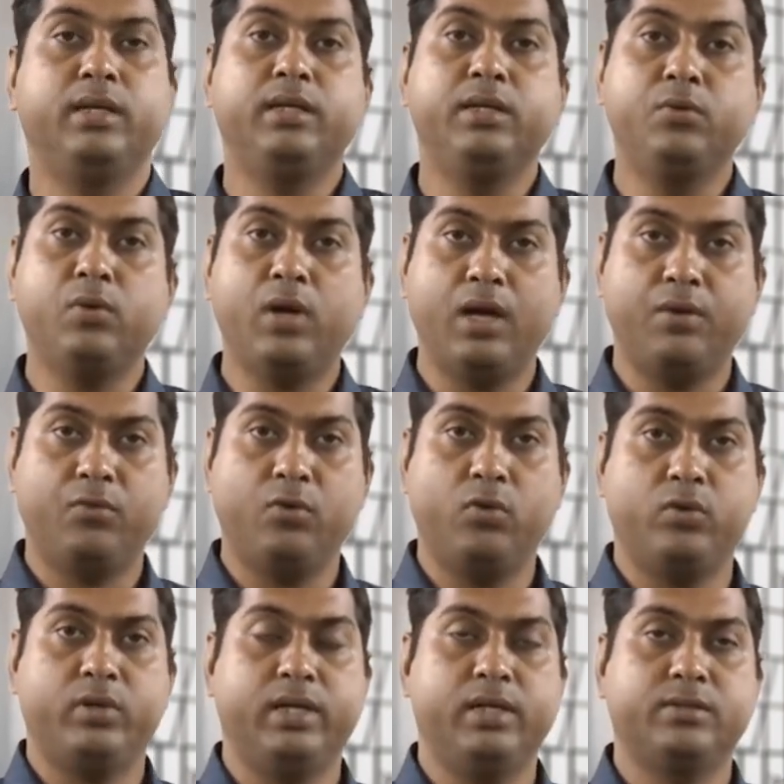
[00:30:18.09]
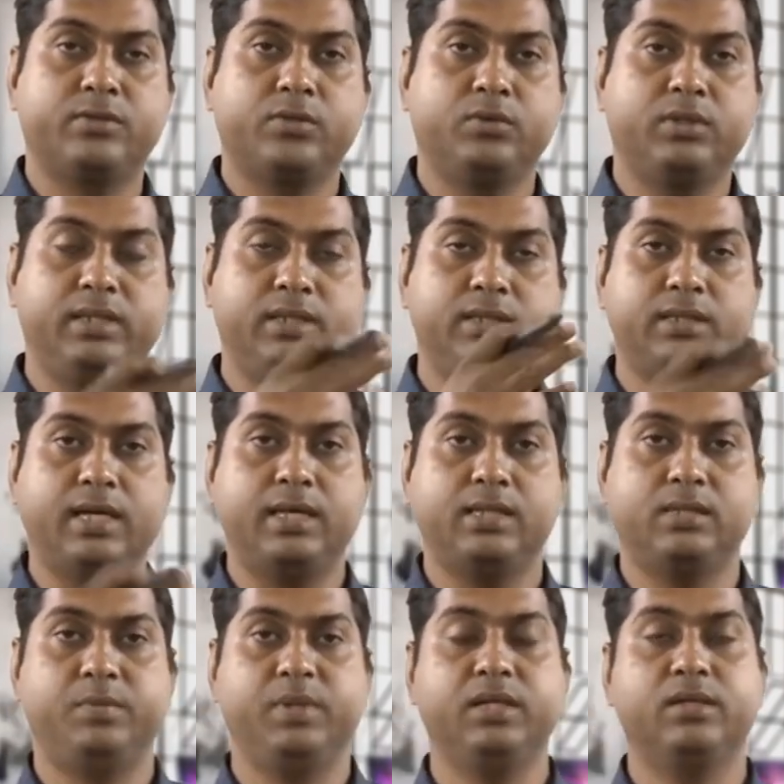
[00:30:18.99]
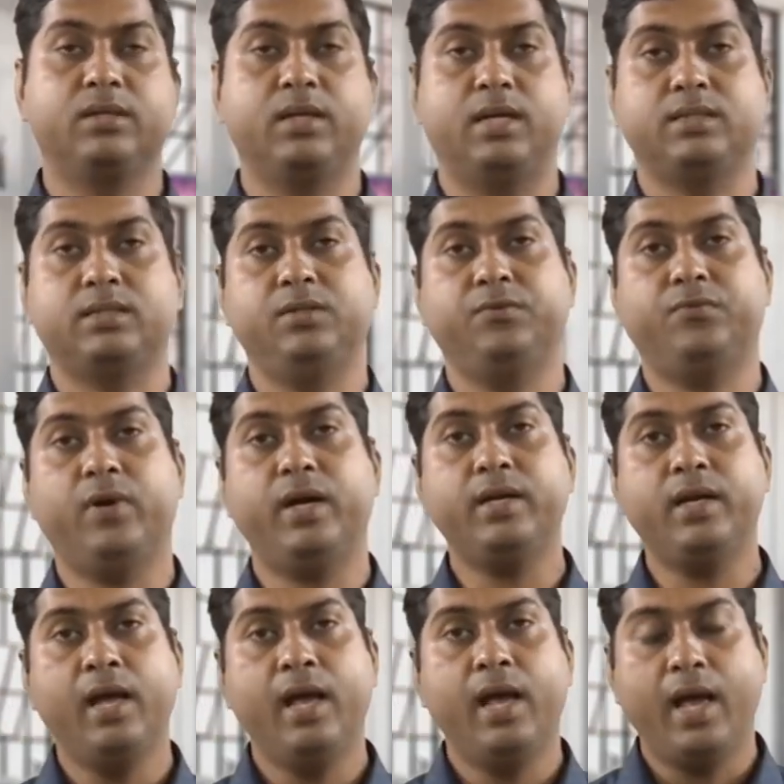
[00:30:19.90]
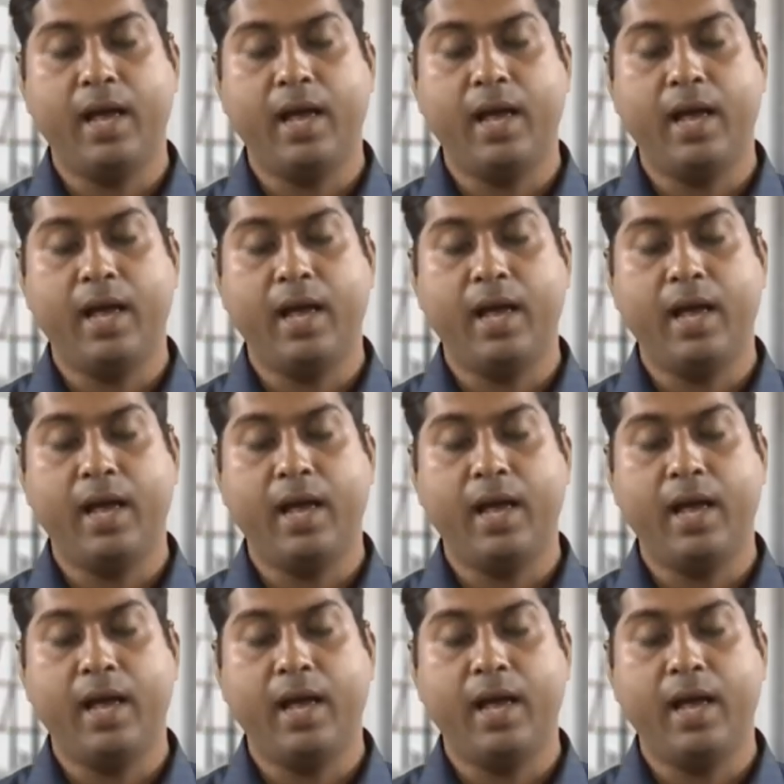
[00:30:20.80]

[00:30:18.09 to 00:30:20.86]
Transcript: then you have hotel so this has been classified